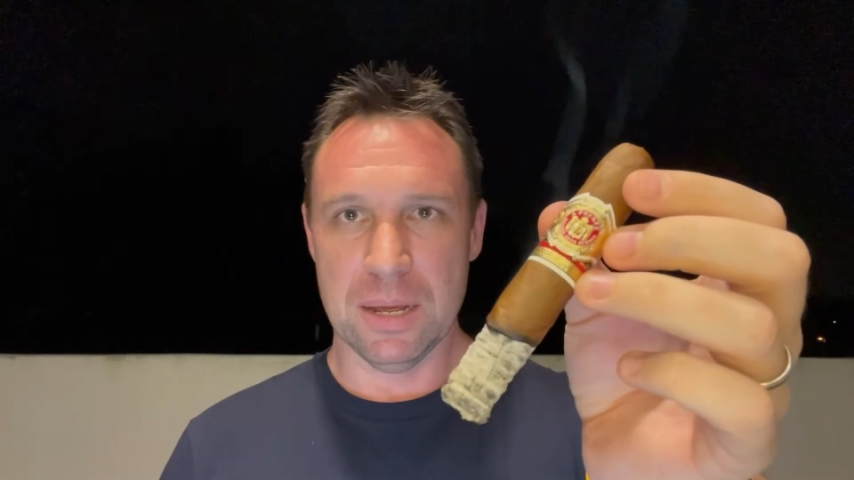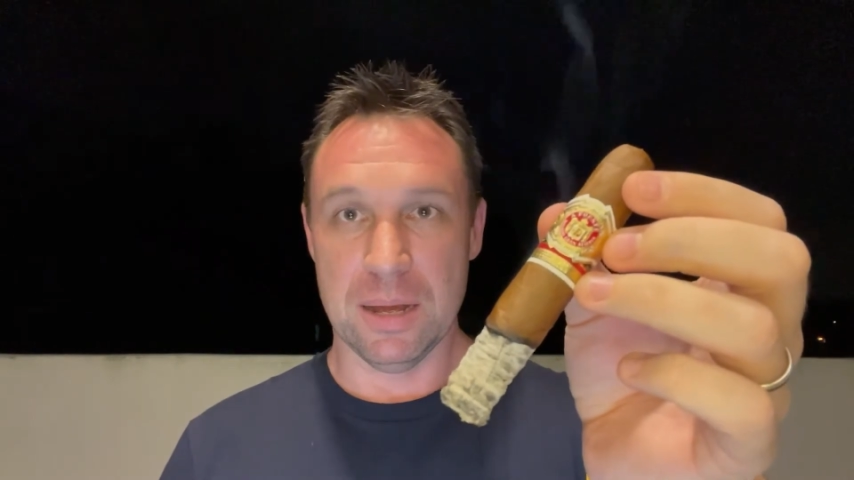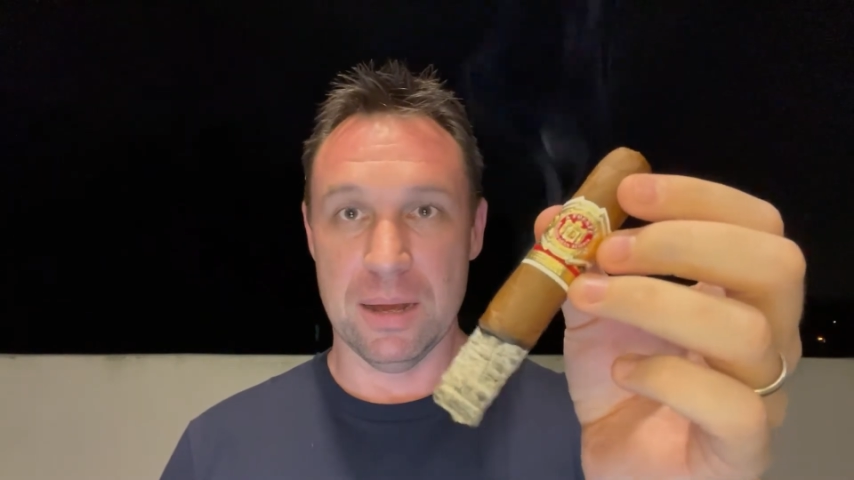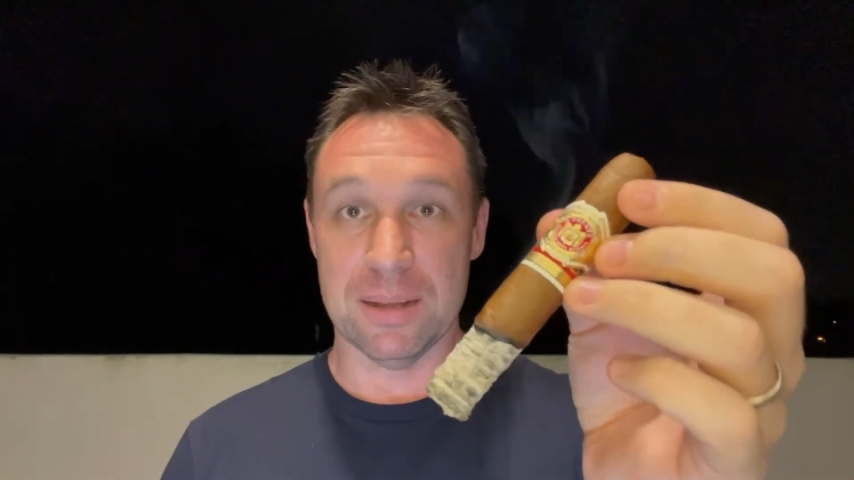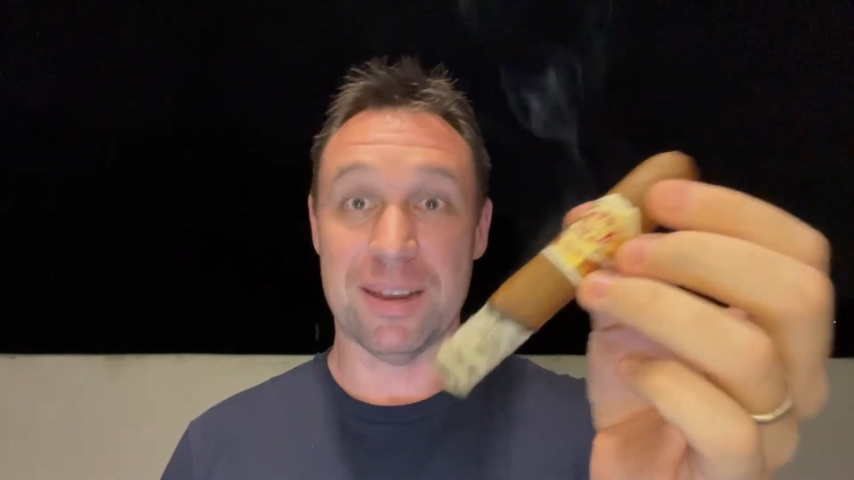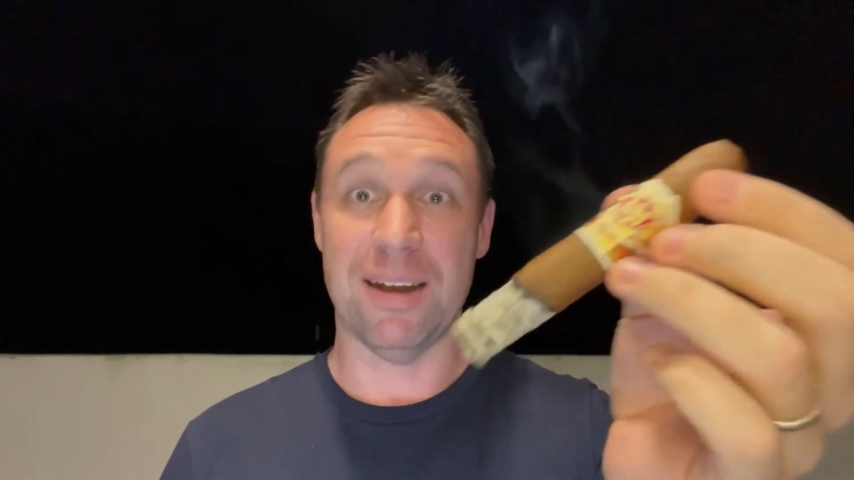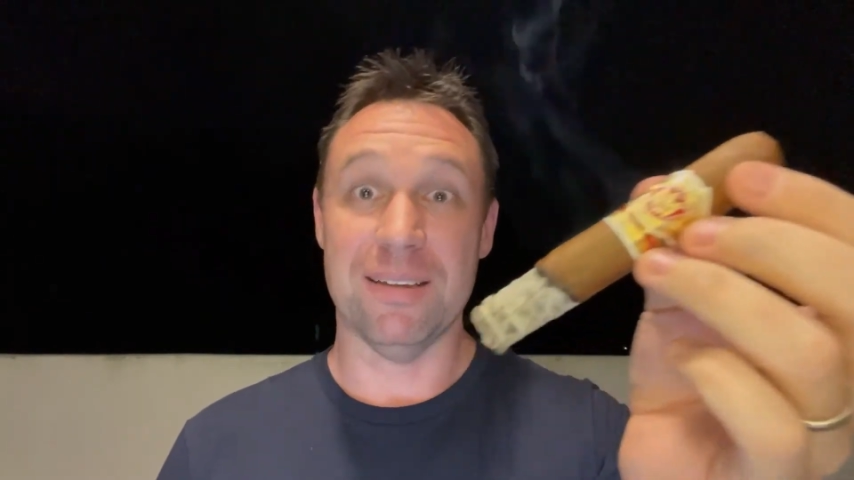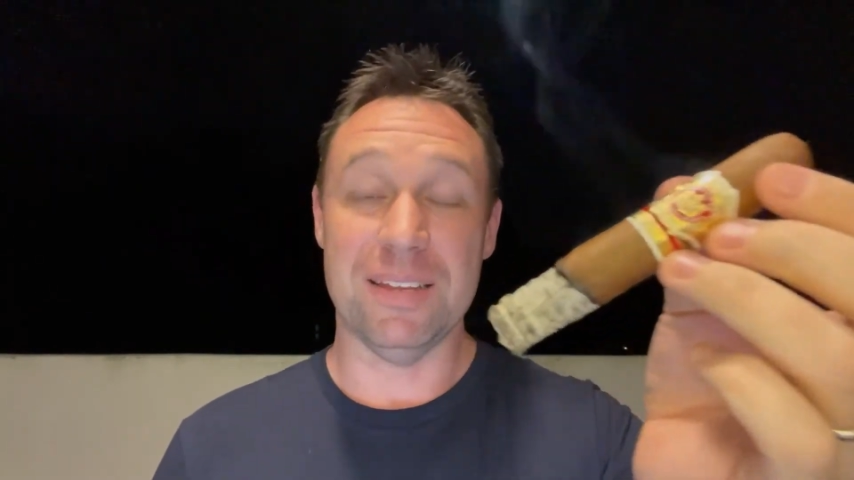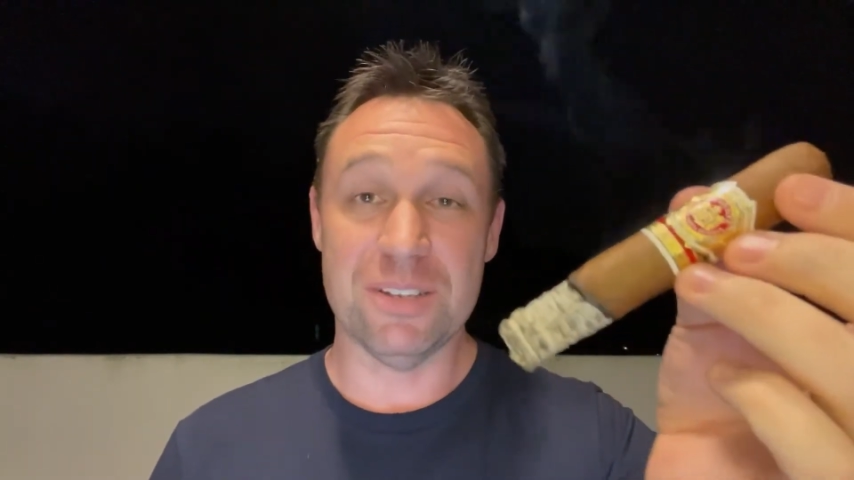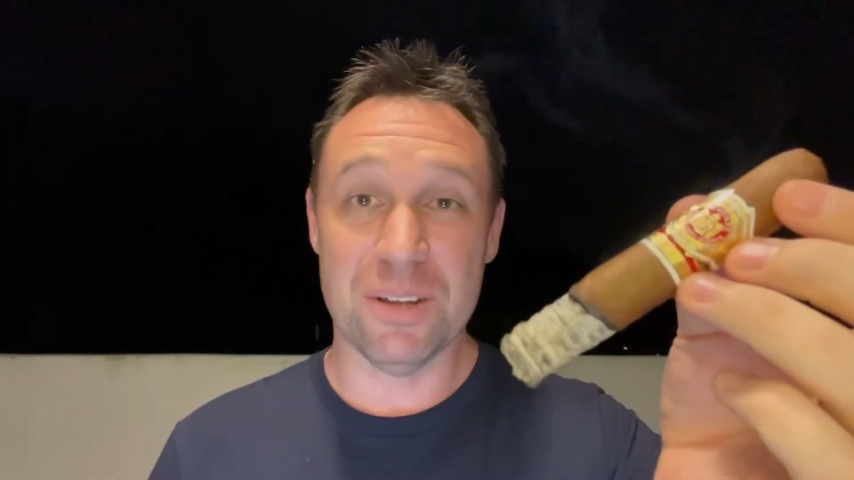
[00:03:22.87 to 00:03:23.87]

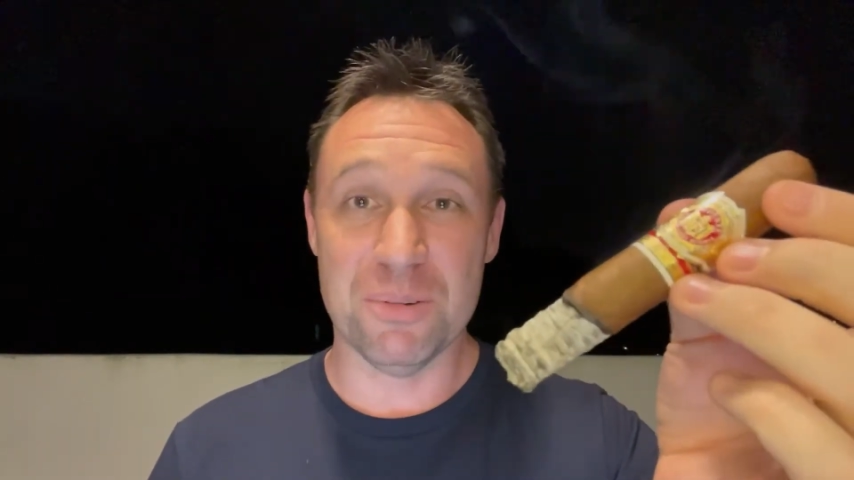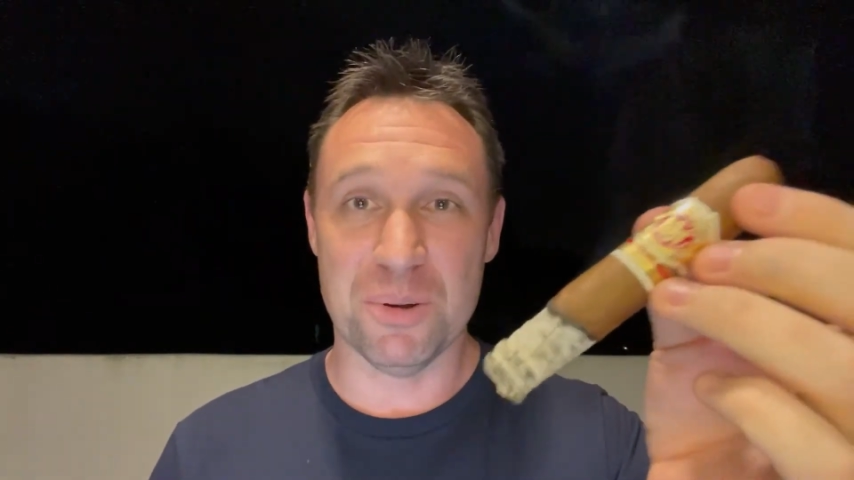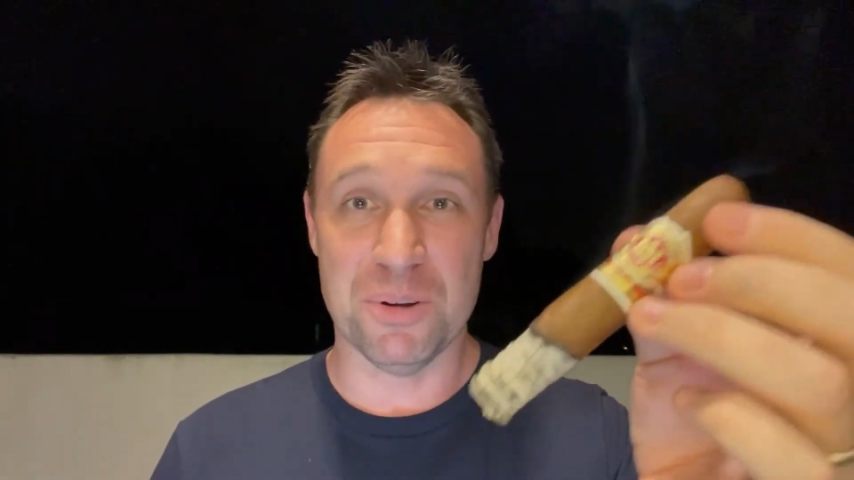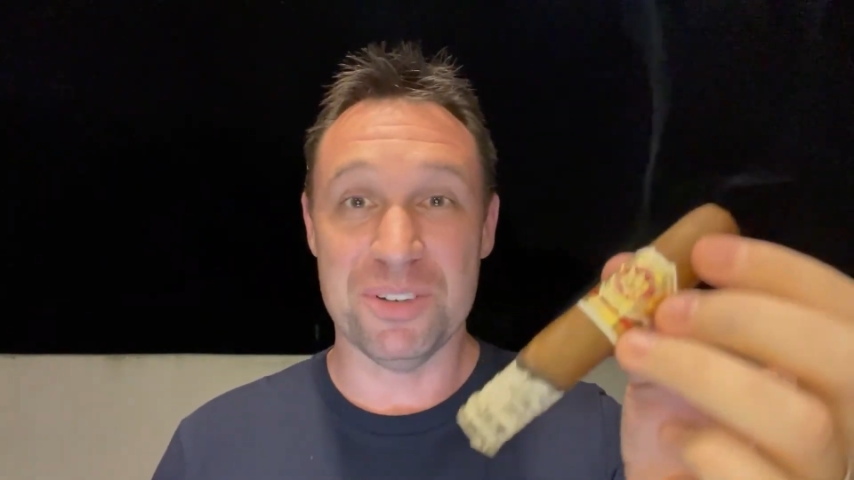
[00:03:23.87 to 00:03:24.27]
Carlito or